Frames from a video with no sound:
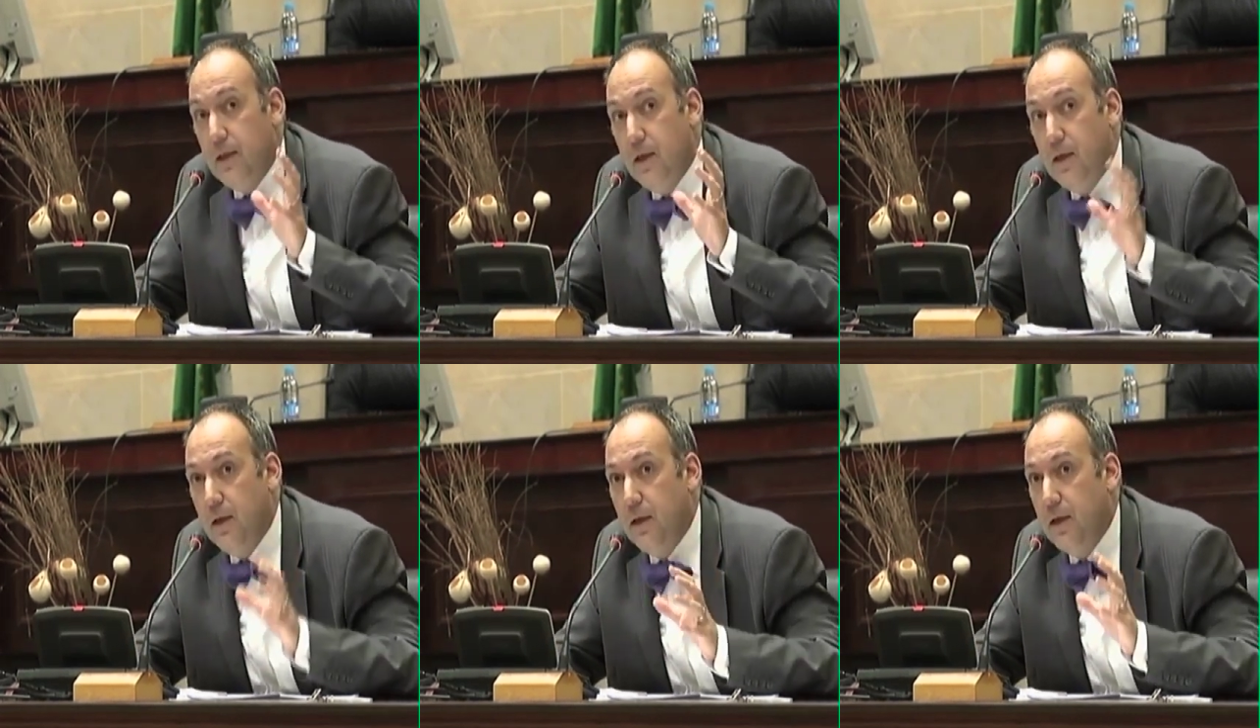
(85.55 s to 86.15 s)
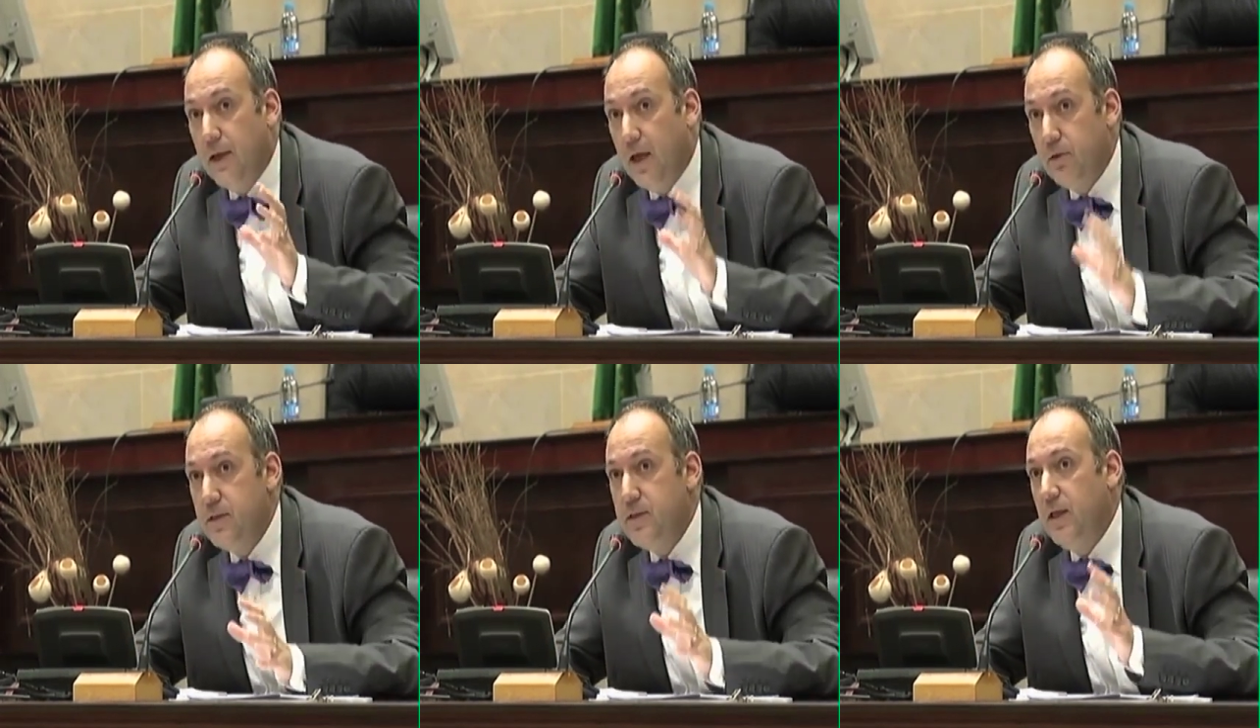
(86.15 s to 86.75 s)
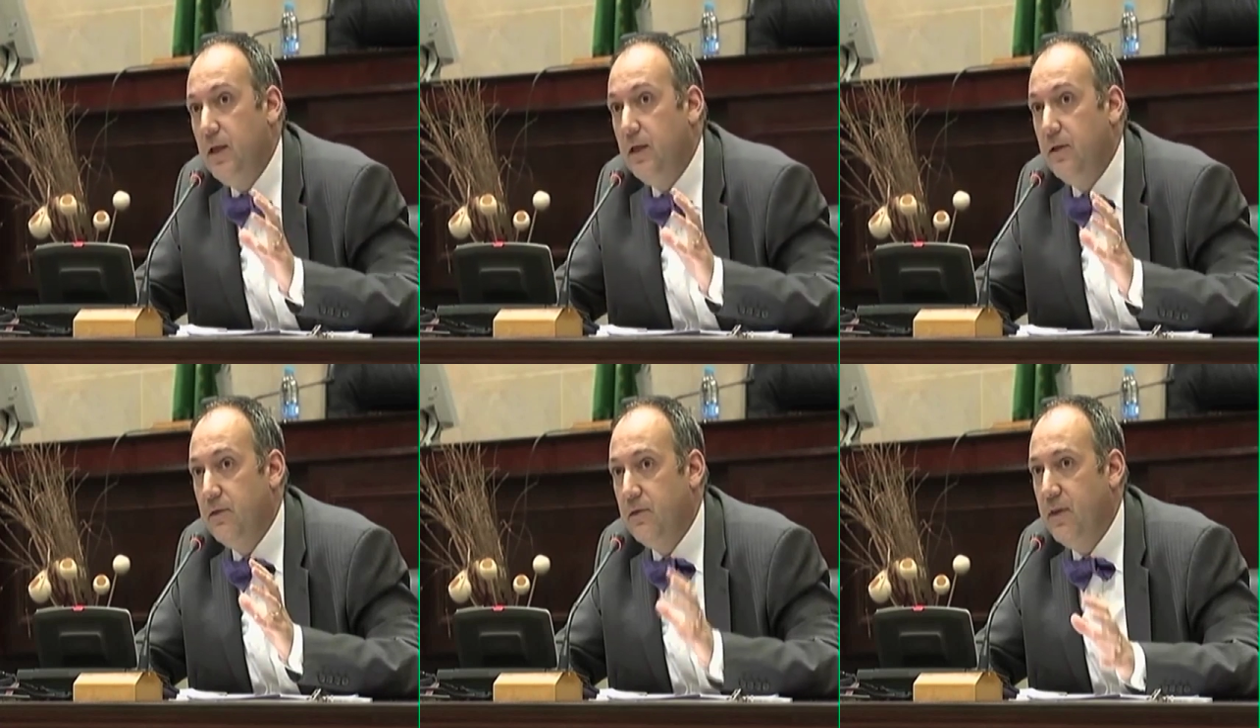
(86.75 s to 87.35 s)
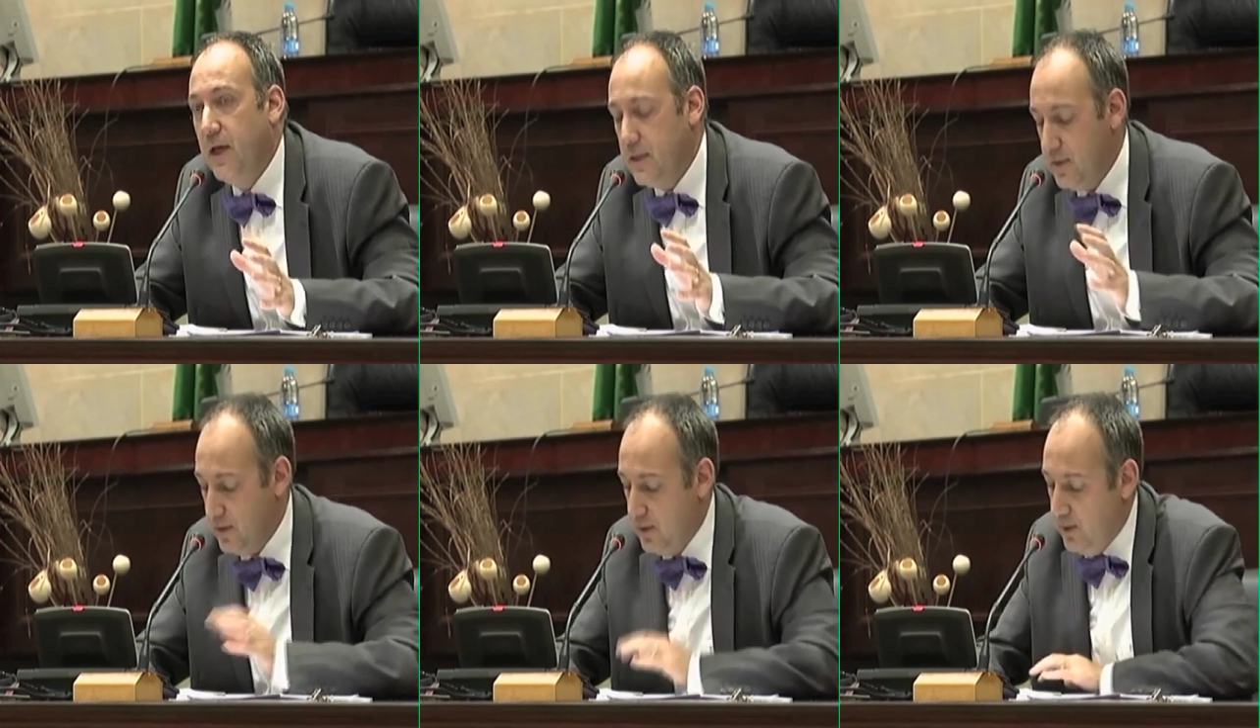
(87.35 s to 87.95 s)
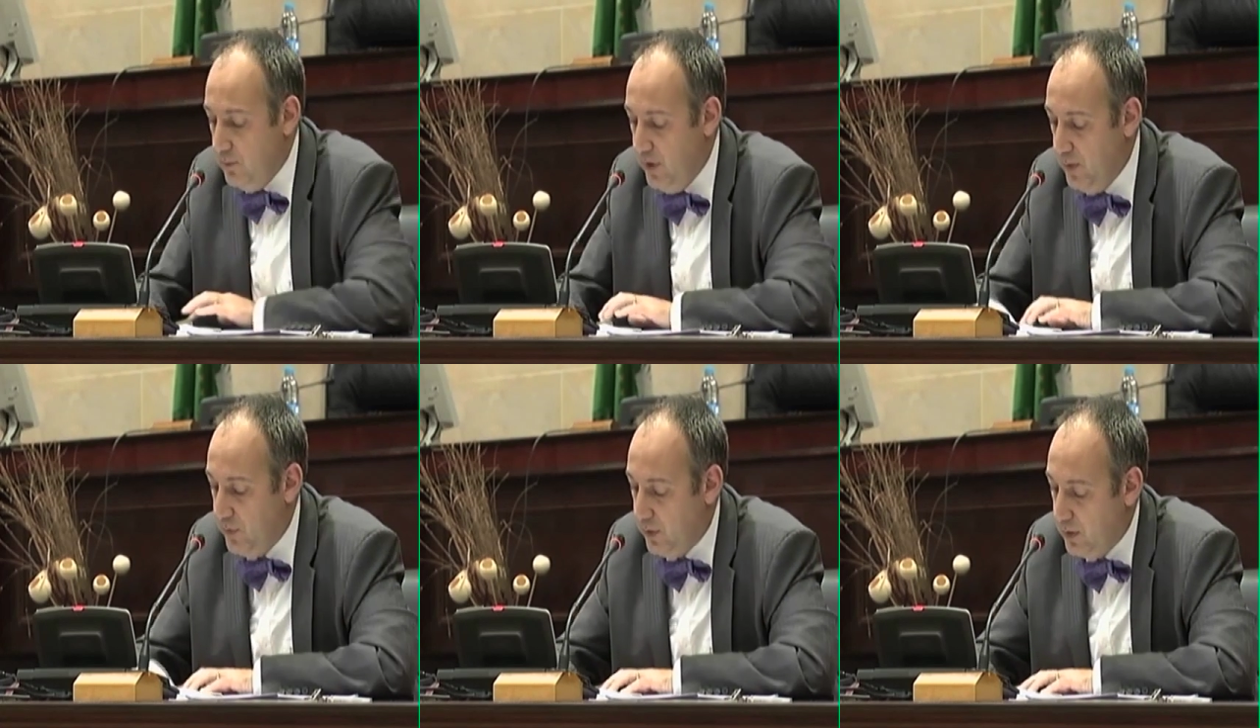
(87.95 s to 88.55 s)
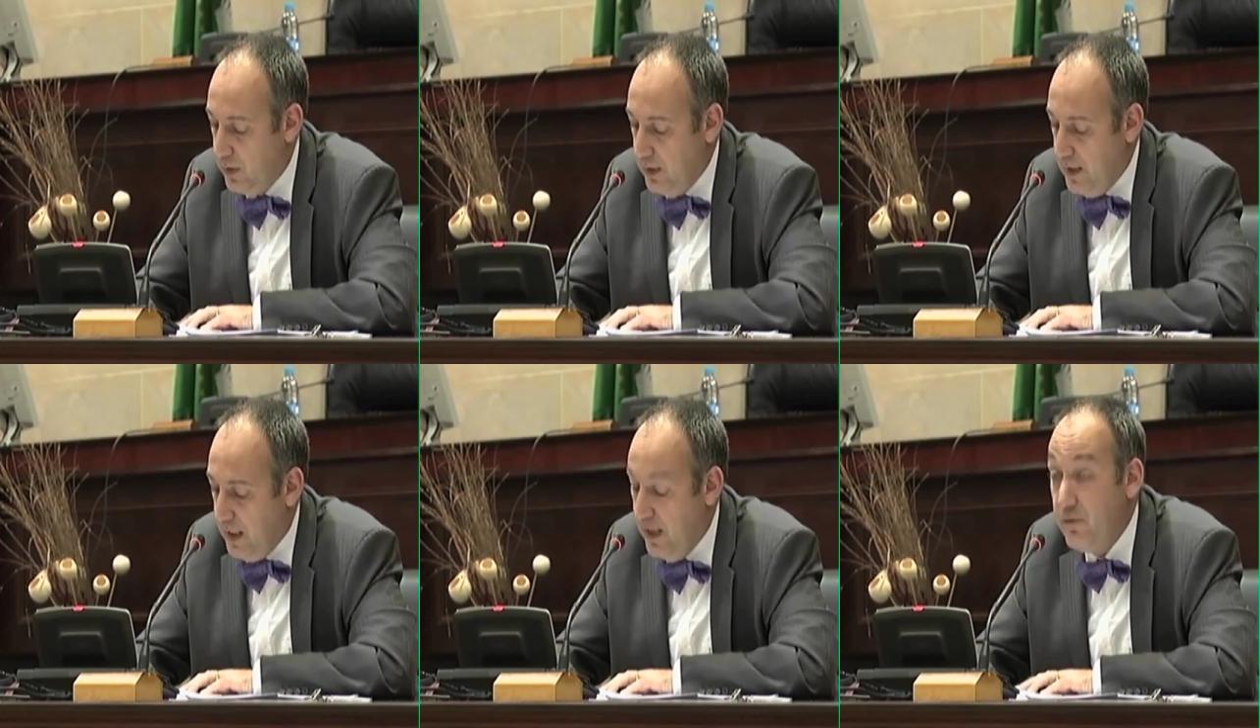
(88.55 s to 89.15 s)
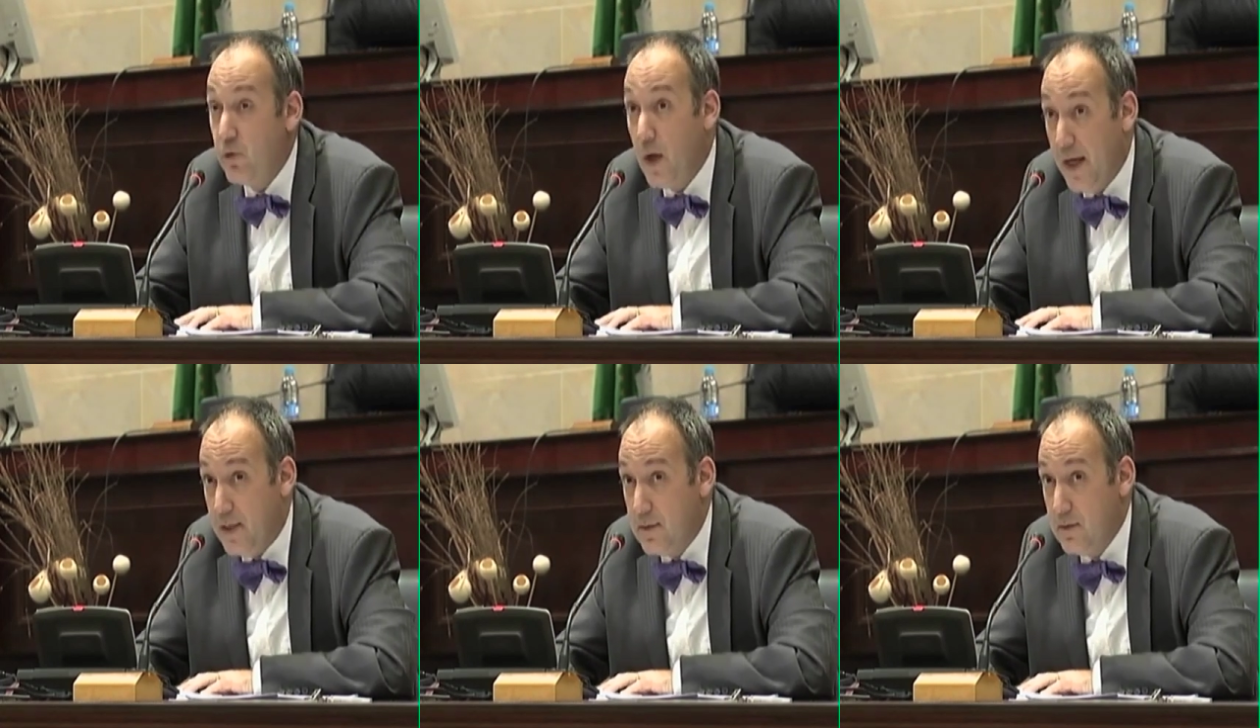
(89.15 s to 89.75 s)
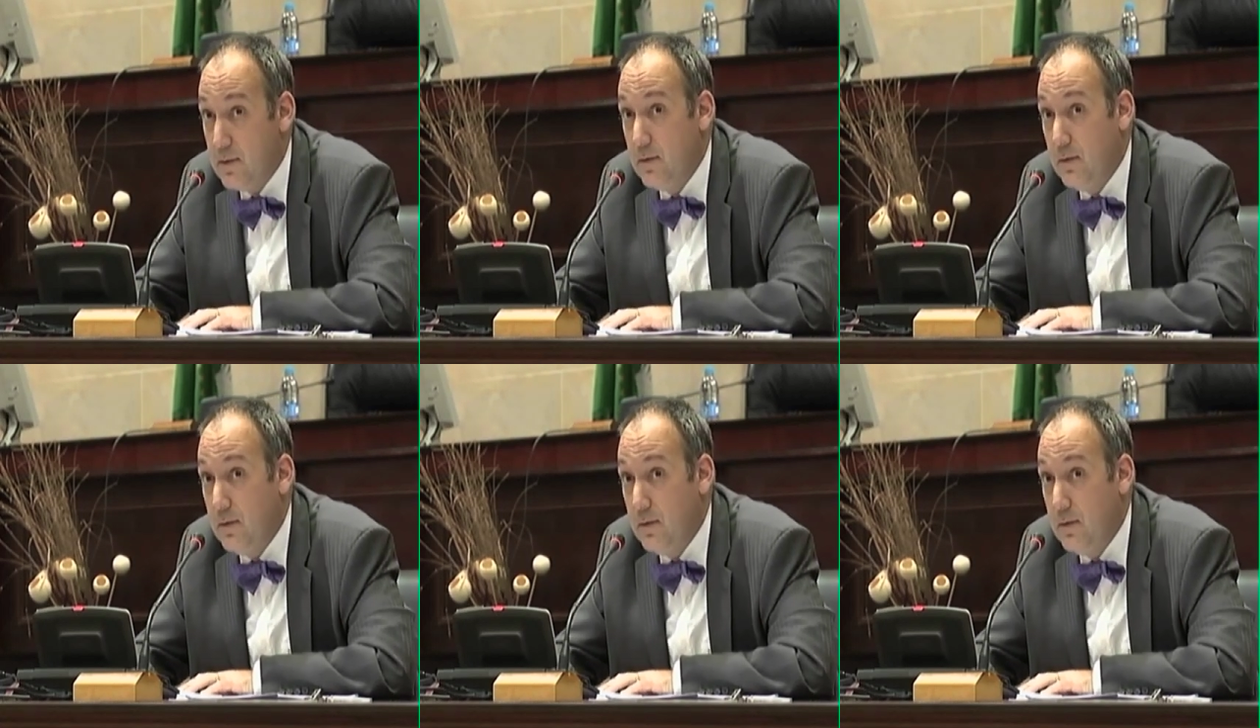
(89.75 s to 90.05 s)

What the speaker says: a guarantee that people have a right,